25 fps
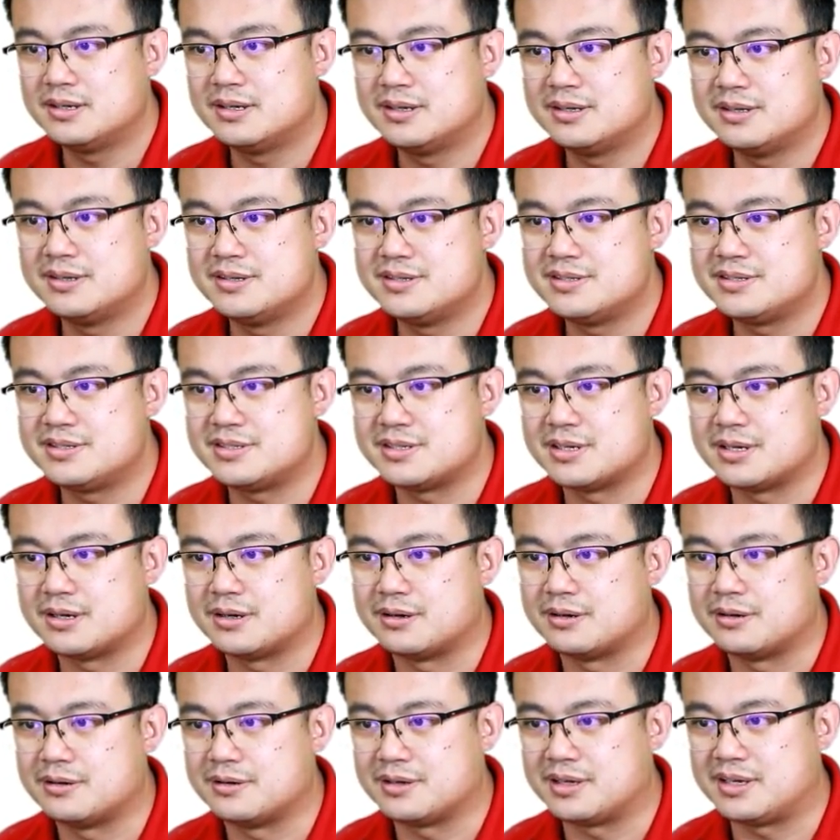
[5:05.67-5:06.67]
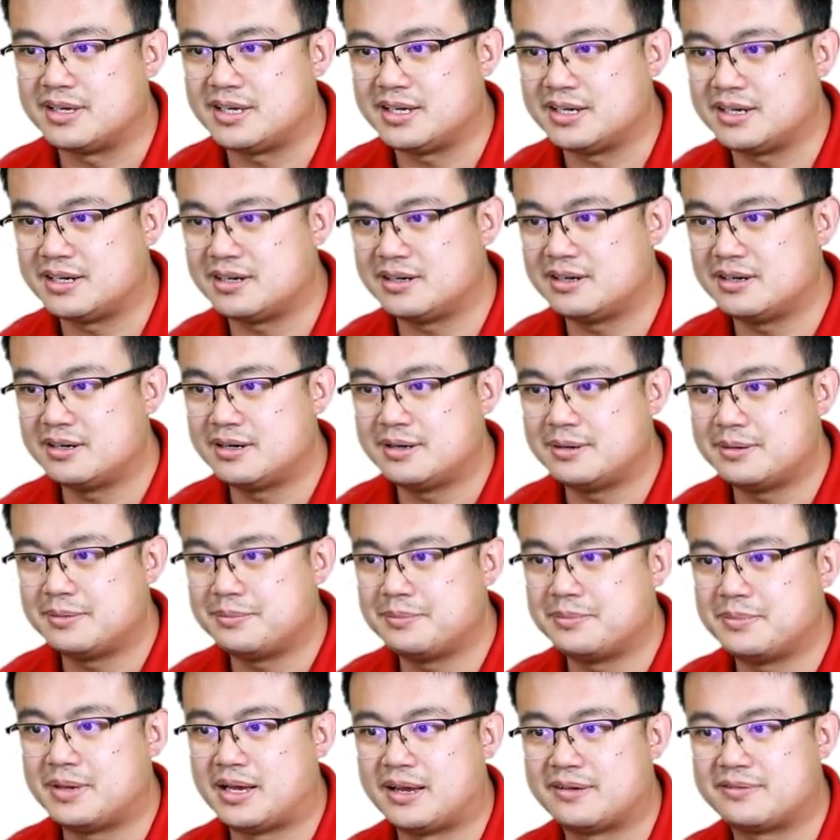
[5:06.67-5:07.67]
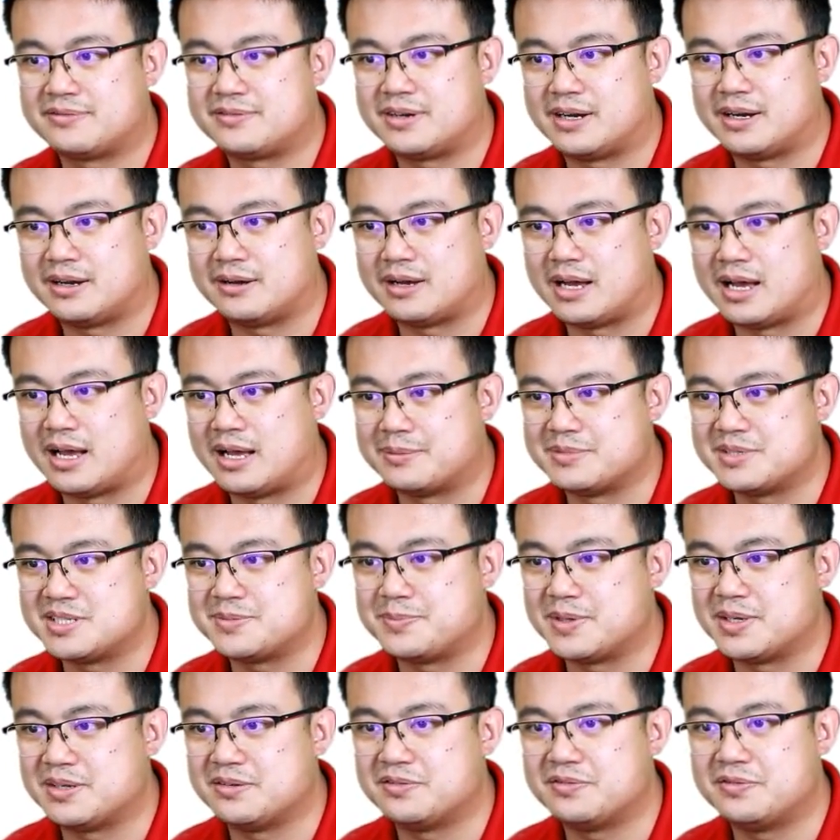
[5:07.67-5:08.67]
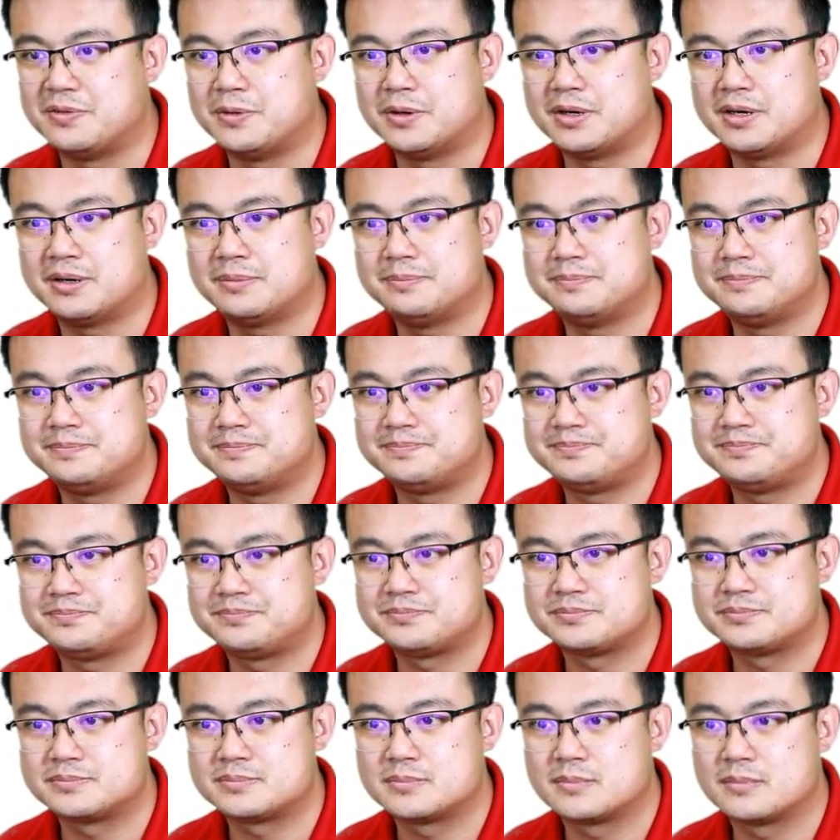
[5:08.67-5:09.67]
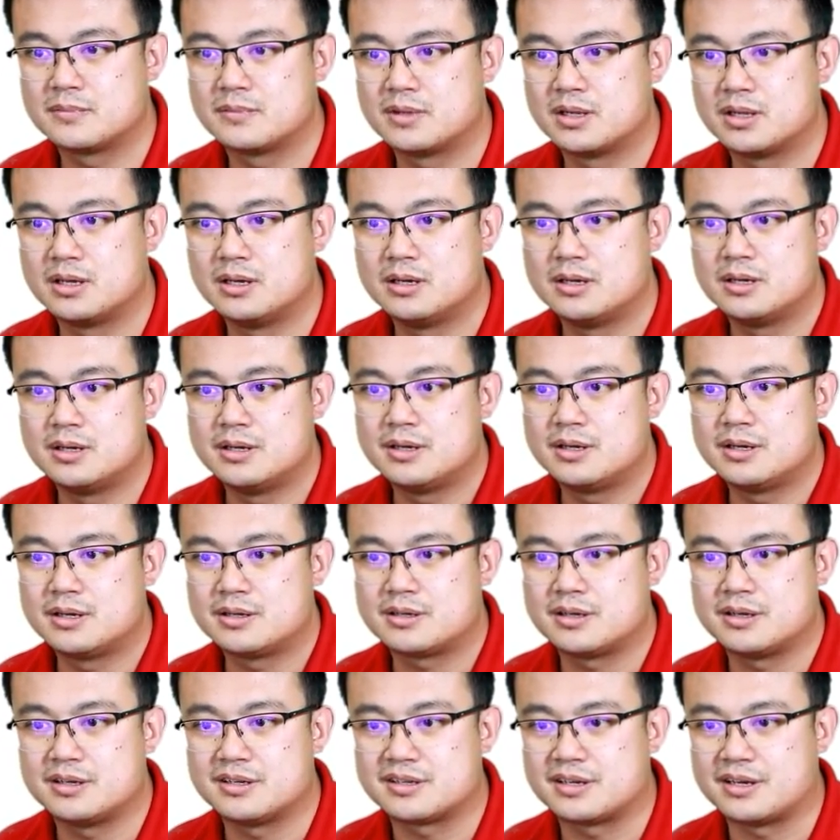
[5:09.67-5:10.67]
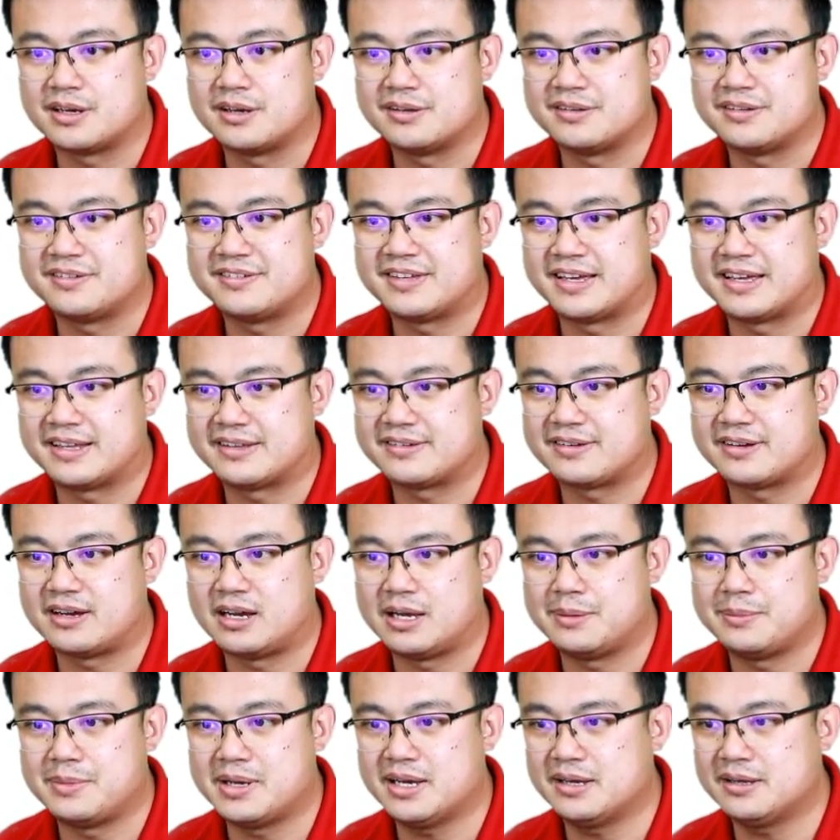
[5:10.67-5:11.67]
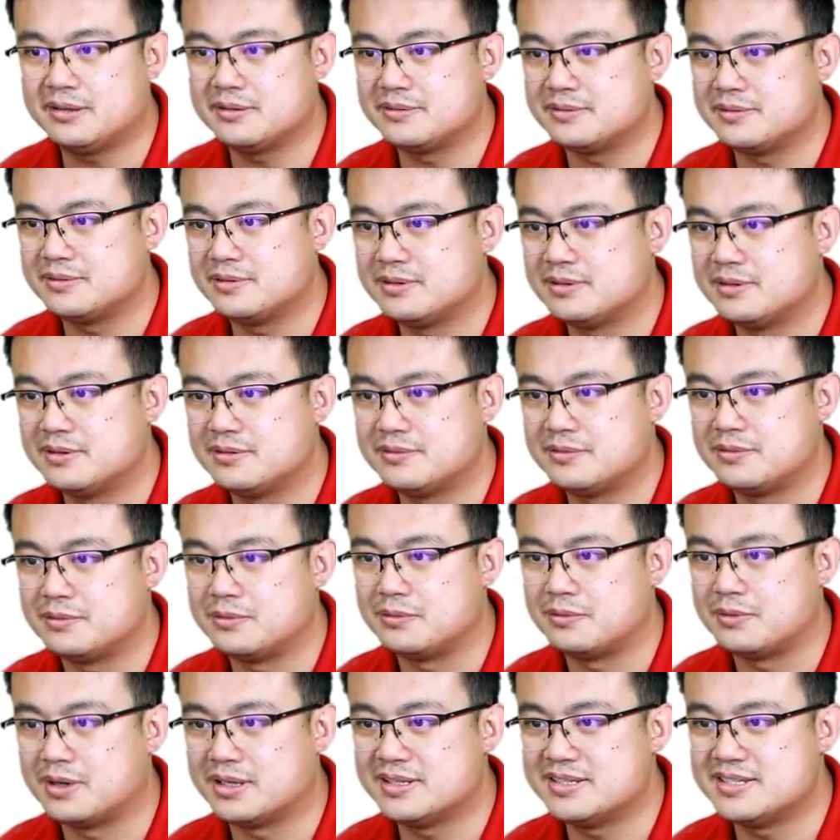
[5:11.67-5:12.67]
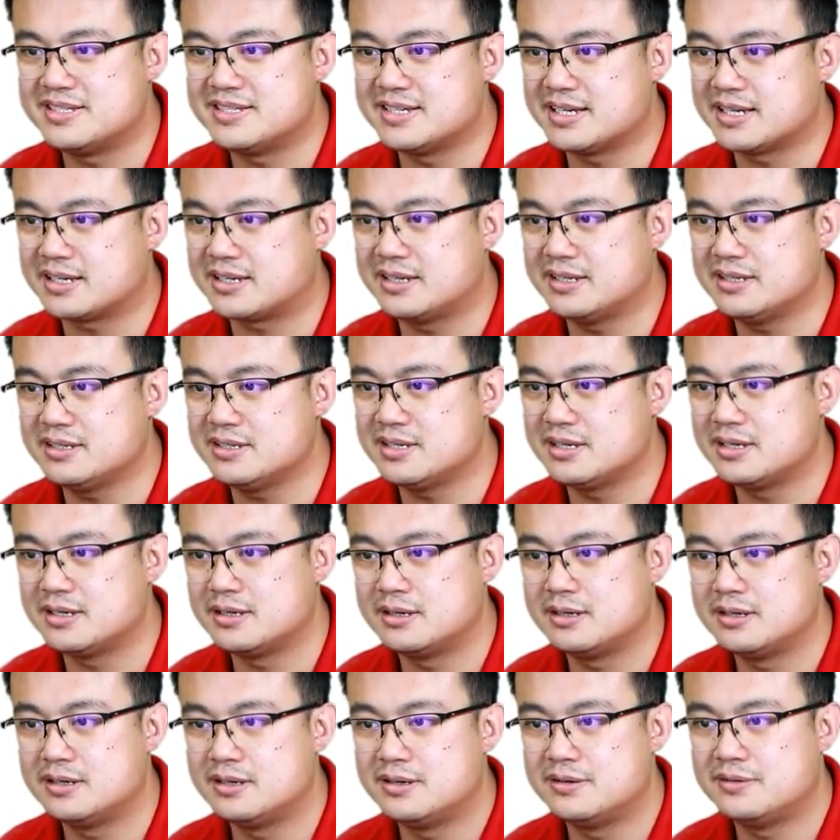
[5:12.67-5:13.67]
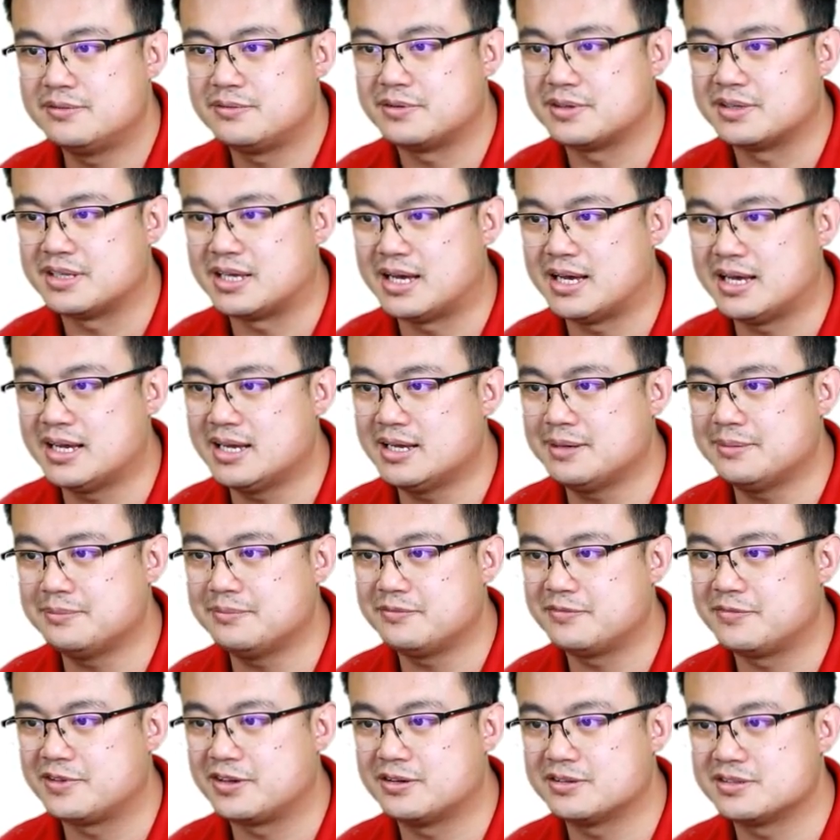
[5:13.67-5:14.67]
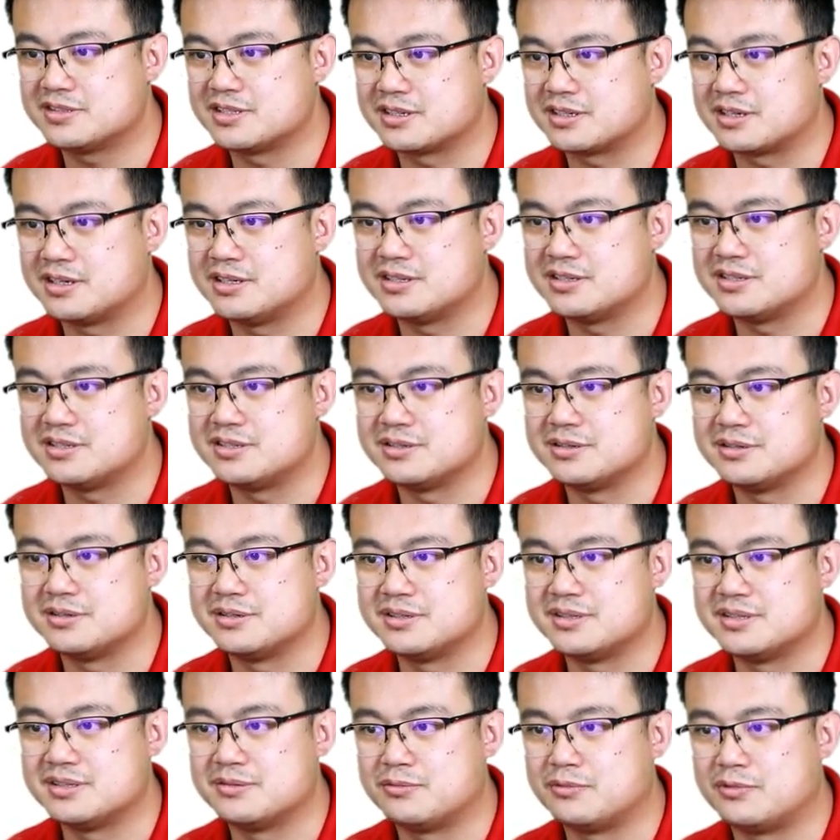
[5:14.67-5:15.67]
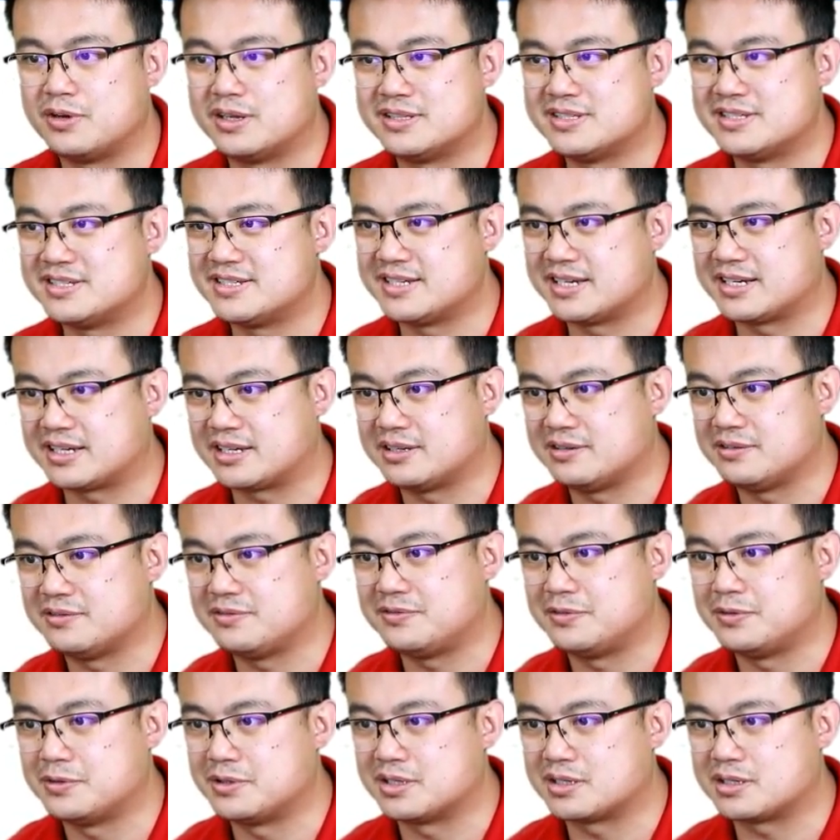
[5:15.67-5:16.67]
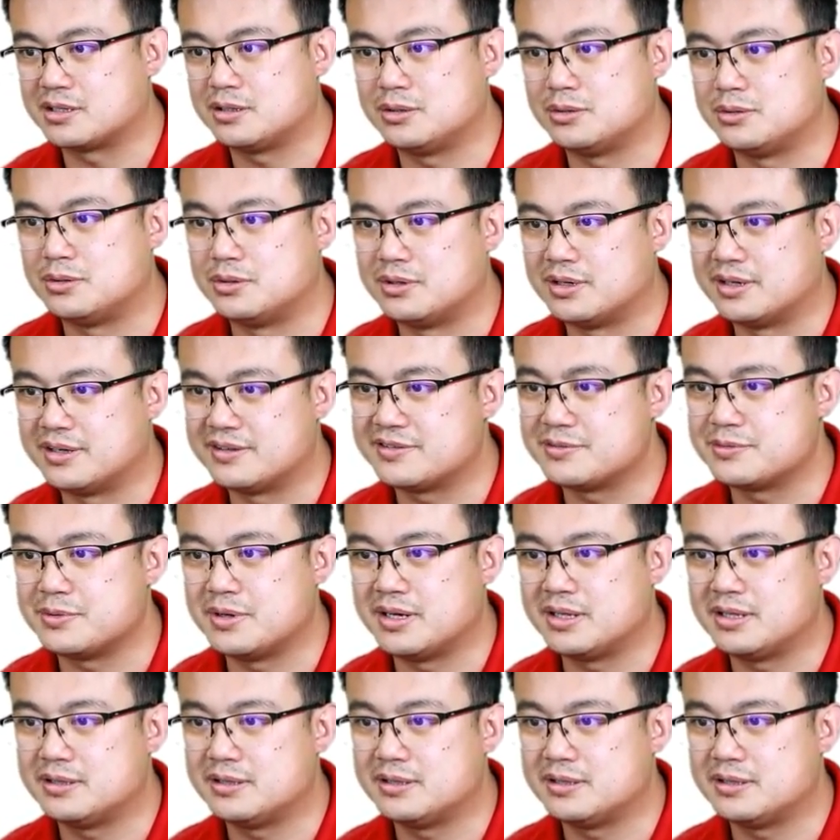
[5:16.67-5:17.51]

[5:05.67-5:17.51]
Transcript: So here, after our spin 4, going to go set timeout 1 second for the arm. We're also going to do 1 second for the claw as well.